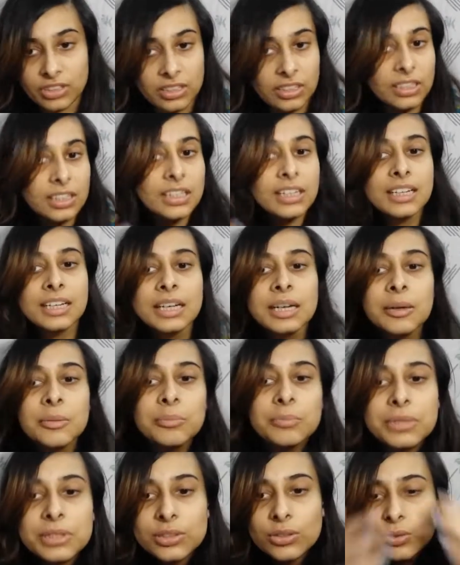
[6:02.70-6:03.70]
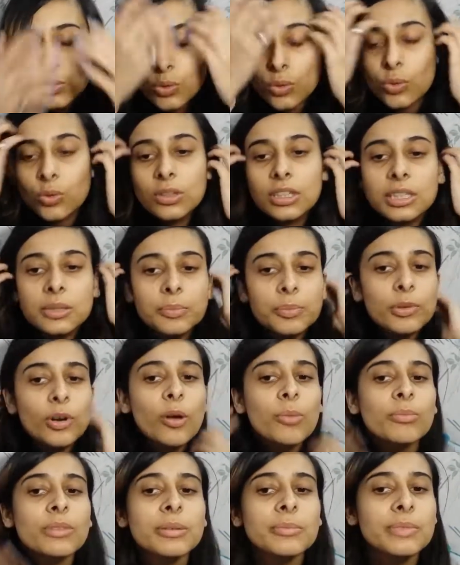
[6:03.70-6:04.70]
work. But the only
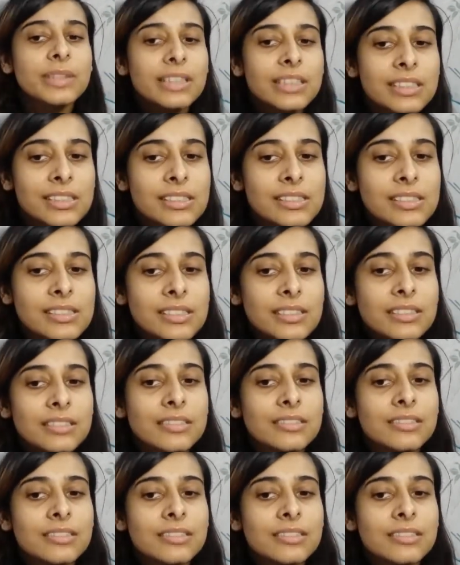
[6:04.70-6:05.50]
problem is